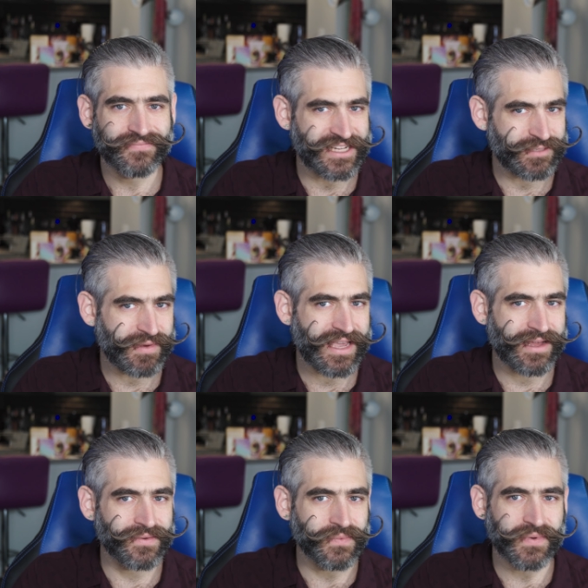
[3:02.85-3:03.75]
Let's
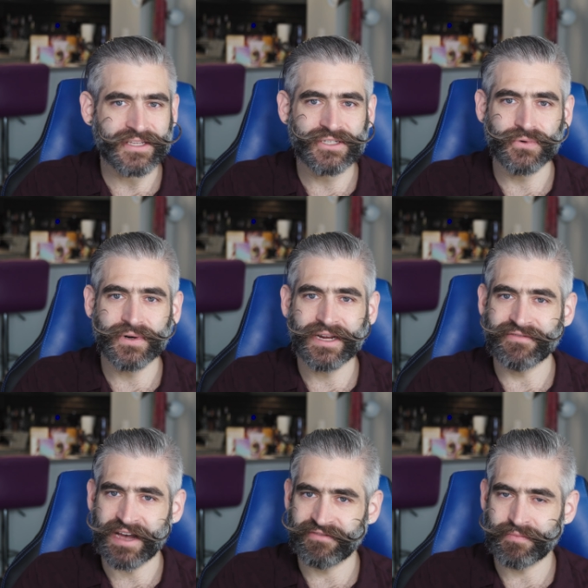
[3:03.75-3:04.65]
begin with the story
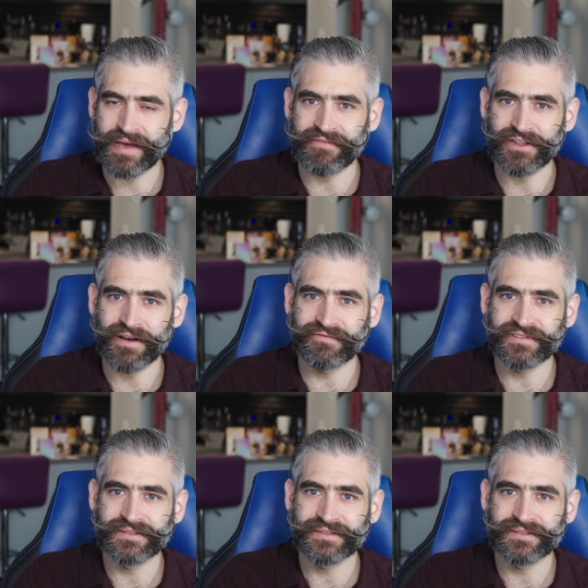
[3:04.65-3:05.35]
of Ivan Pavlov.